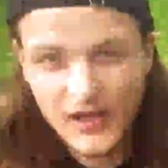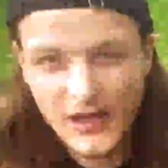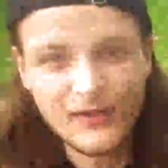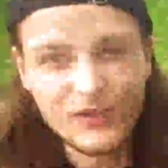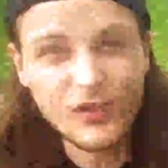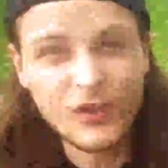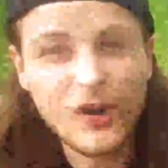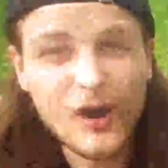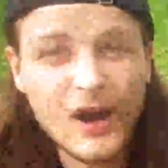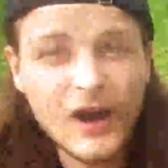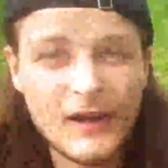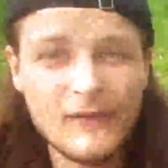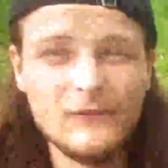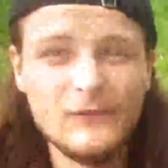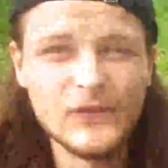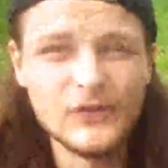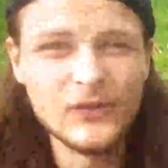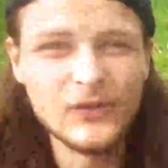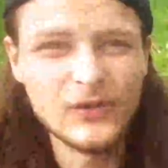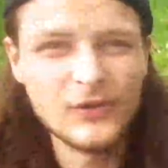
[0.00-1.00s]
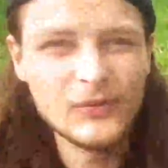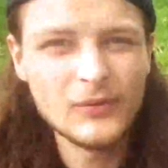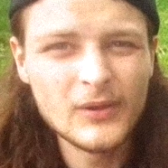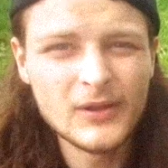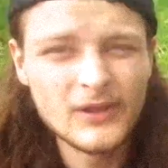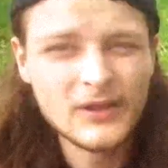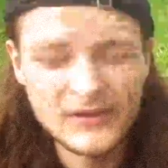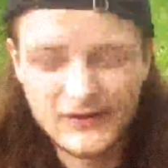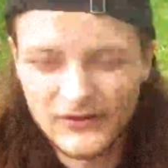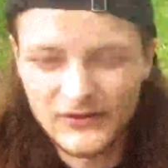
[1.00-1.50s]
alive, you know?
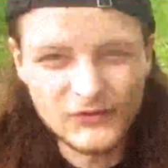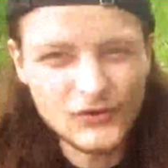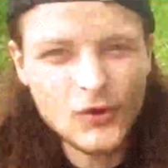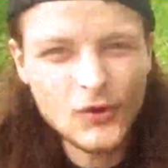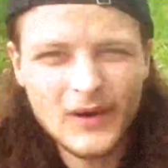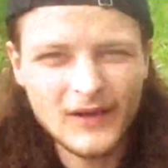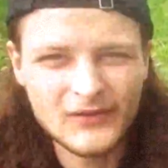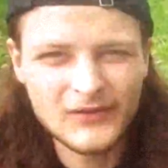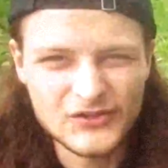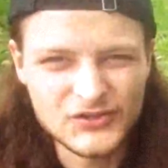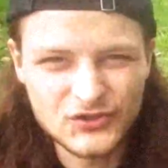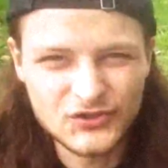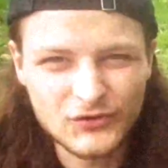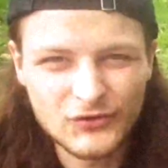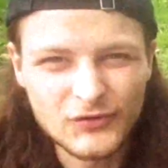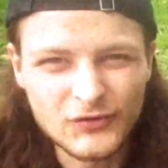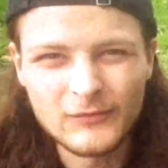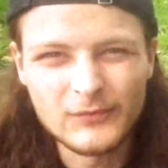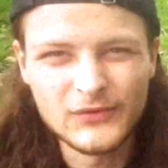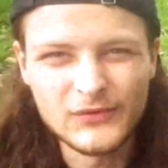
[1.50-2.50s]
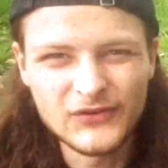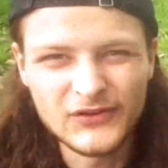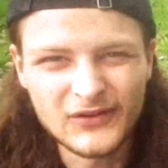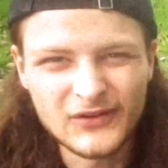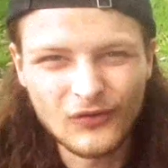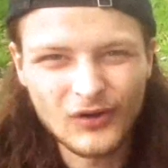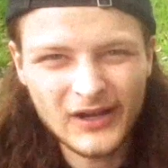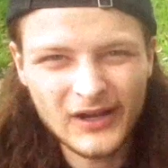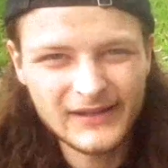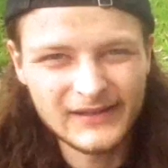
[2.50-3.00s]
There's no other genre of
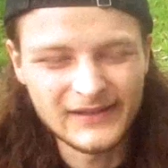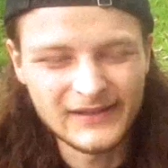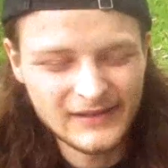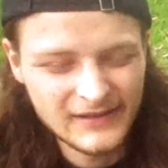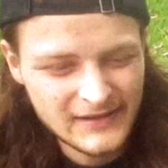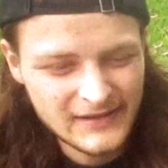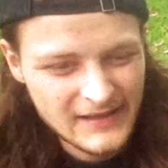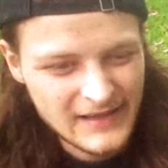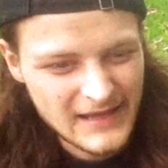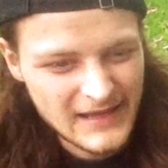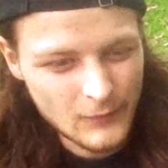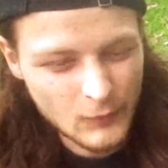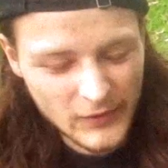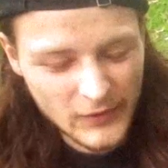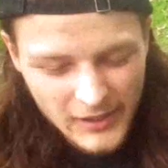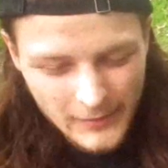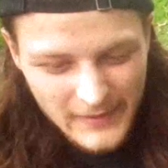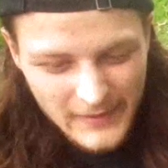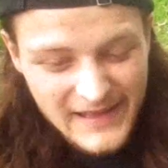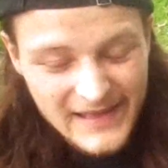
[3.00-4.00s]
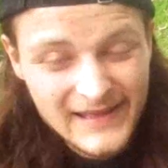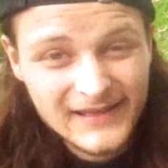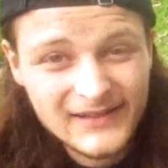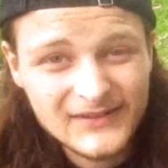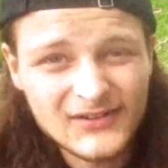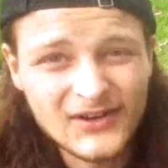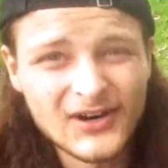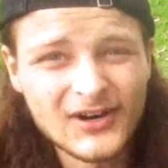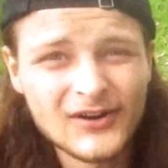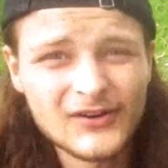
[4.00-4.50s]
music like it. And when I'm air
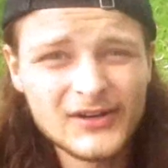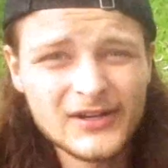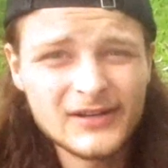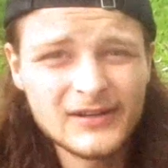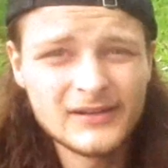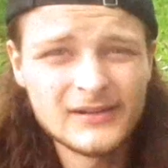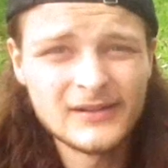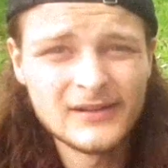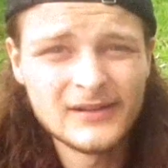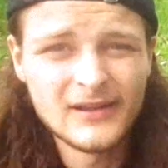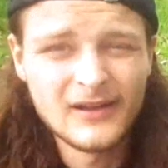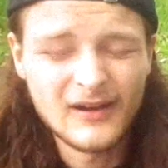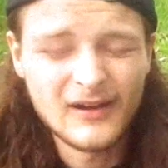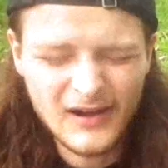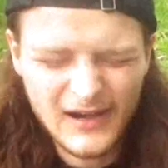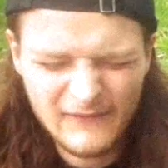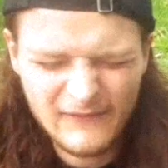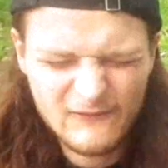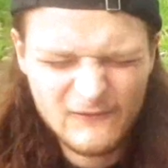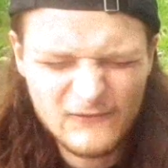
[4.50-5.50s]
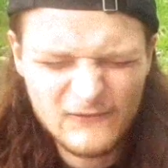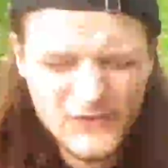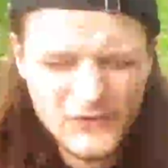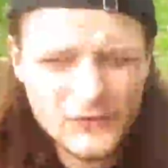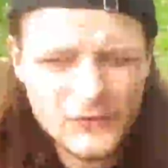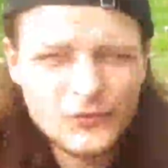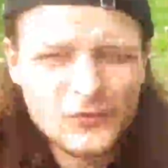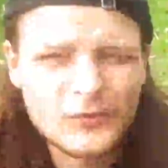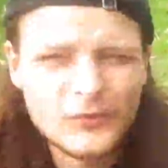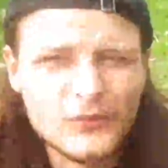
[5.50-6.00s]
guitaring, I
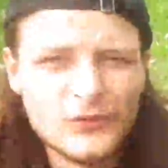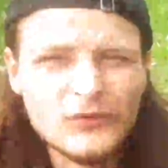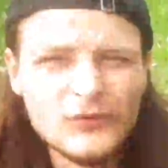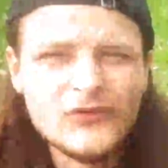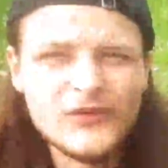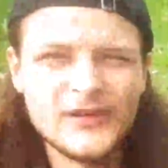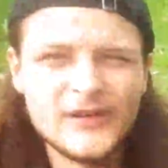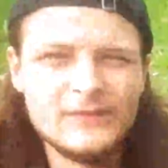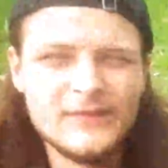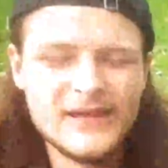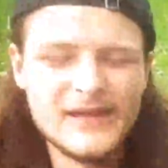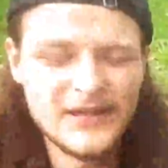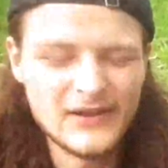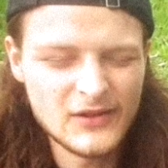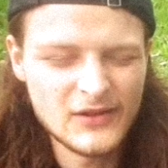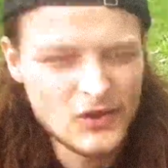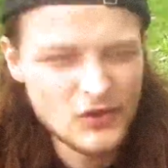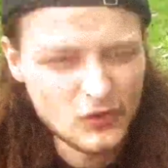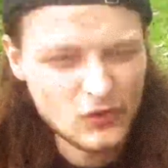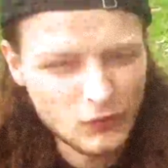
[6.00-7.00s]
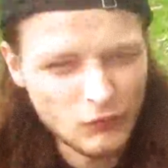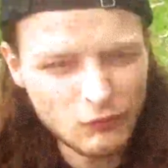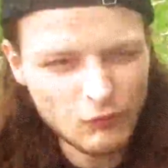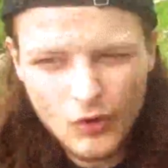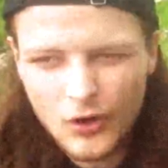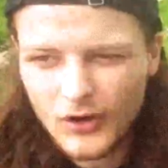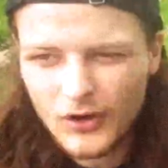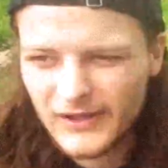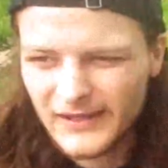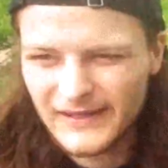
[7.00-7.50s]
feel the music, man. The
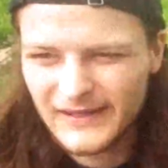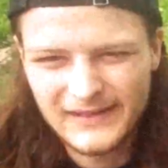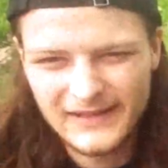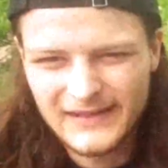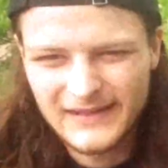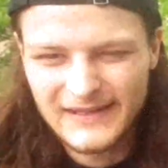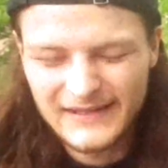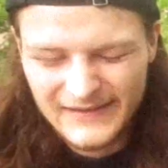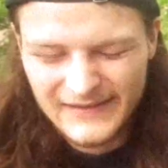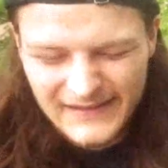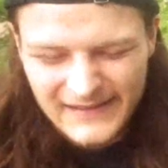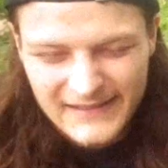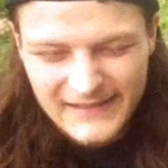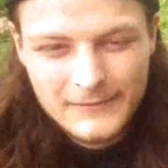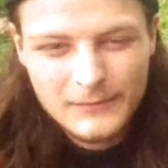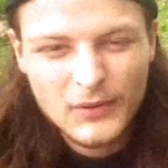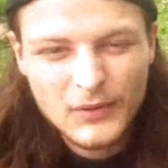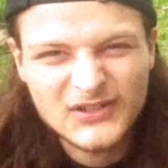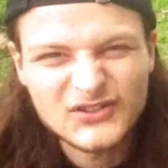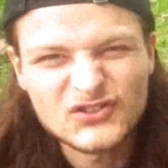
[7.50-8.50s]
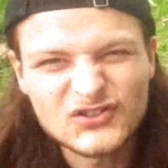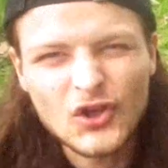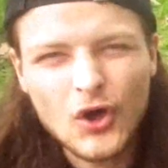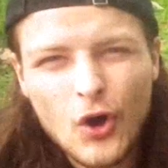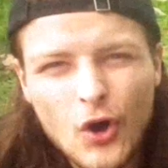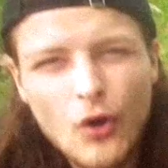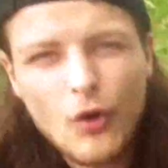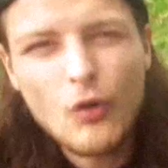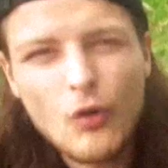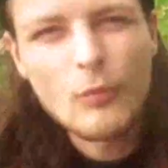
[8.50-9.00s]
rock, it's in my
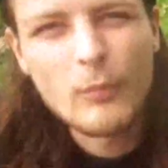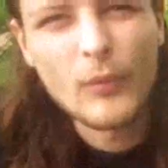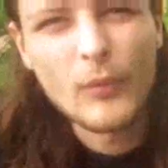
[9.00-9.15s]
soul,